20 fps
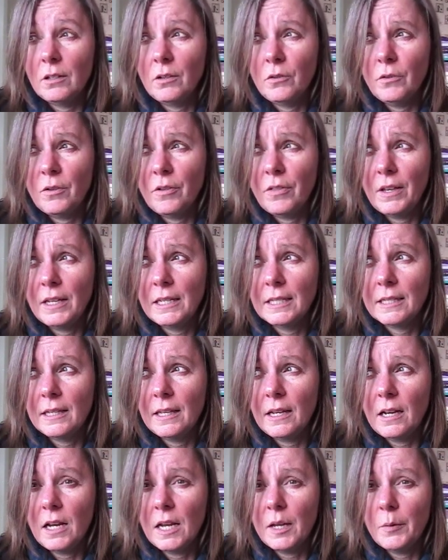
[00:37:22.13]
all the things
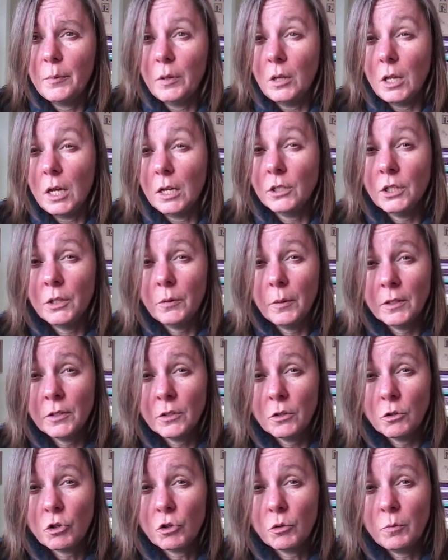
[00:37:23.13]
that I belong to on
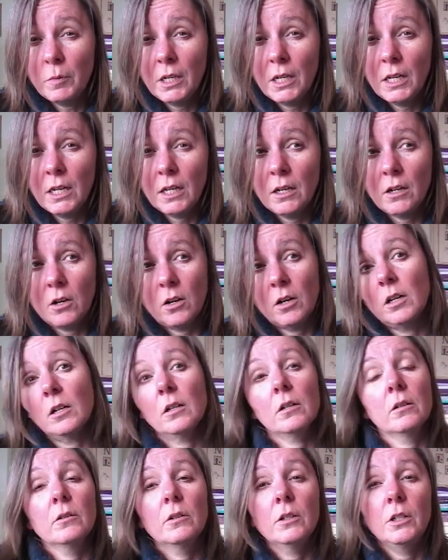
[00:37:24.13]
social media
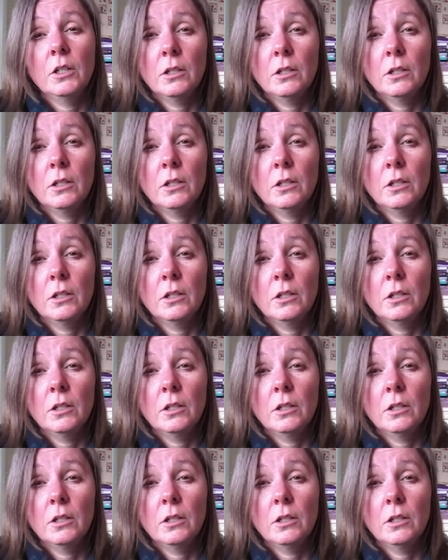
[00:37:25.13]
are